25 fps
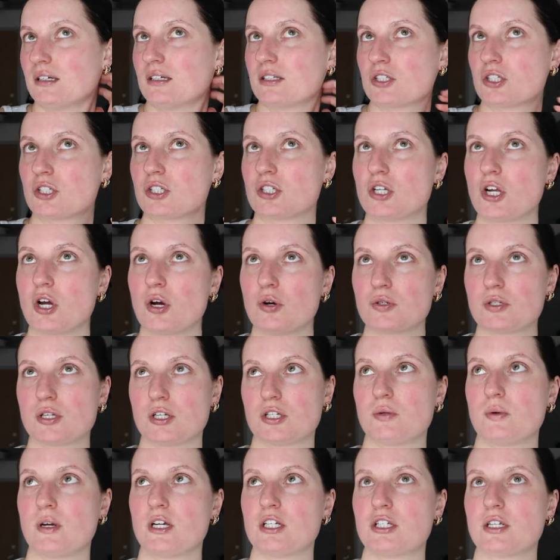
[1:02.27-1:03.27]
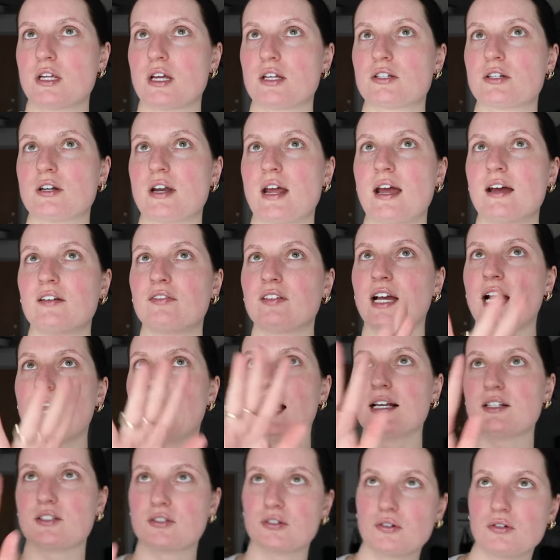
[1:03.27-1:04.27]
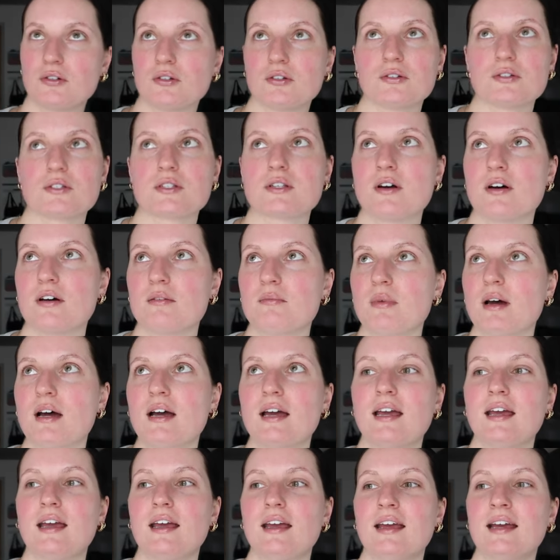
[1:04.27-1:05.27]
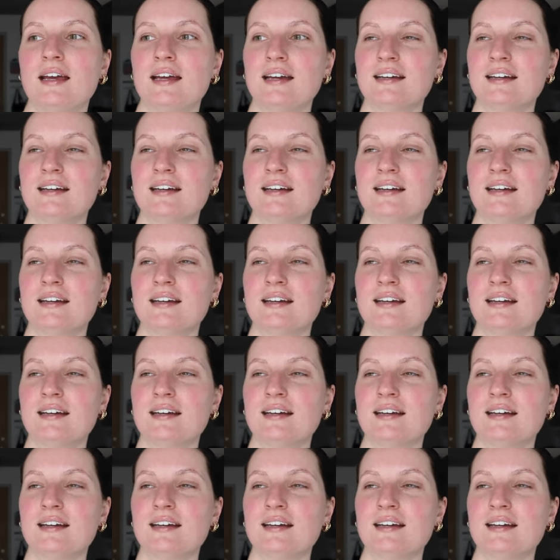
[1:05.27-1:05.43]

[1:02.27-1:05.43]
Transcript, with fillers: snow situation yesterday i have like icicles on my